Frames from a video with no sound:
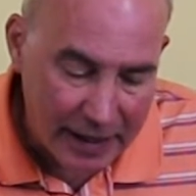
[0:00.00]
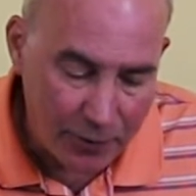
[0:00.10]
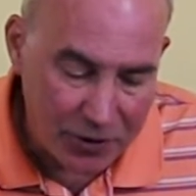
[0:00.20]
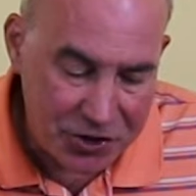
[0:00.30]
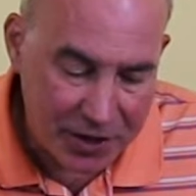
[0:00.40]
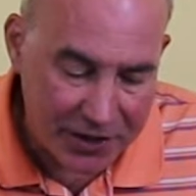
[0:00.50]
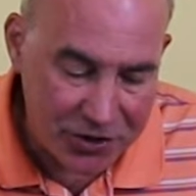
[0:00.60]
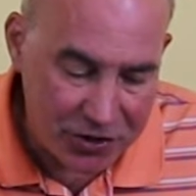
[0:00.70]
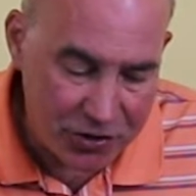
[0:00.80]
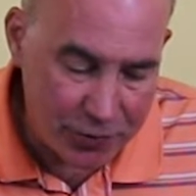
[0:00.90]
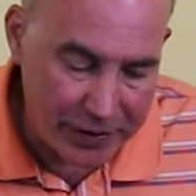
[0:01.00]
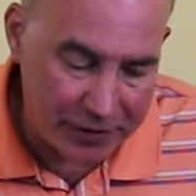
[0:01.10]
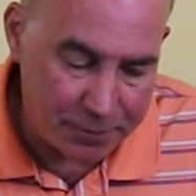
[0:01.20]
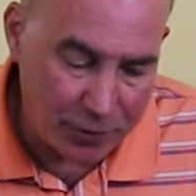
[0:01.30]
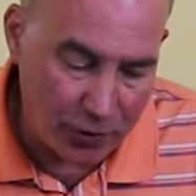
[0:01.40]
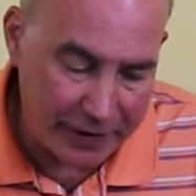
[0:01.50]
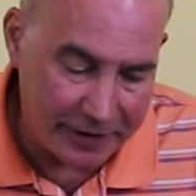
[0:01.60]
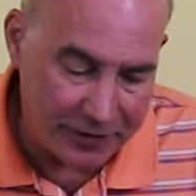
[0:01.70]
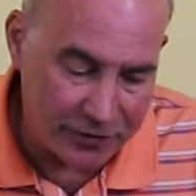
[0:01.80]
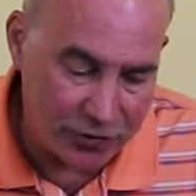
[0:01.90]
And what you're actually doing is pulling
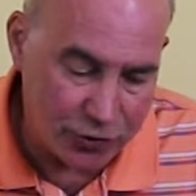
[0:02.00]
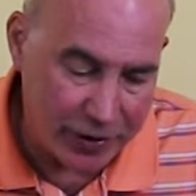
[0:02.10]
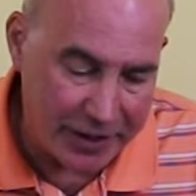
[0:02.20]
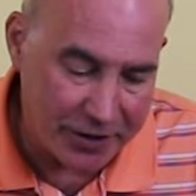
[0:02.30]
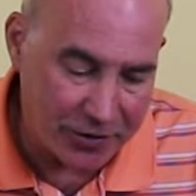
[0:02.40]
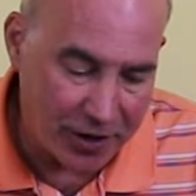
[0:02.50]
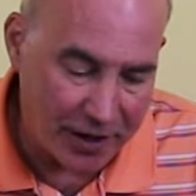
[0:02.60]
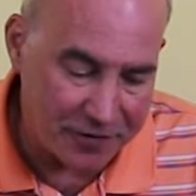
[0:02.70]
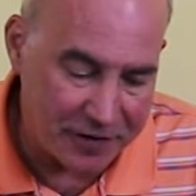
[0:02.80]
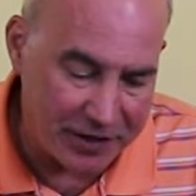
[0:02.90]
this straight across.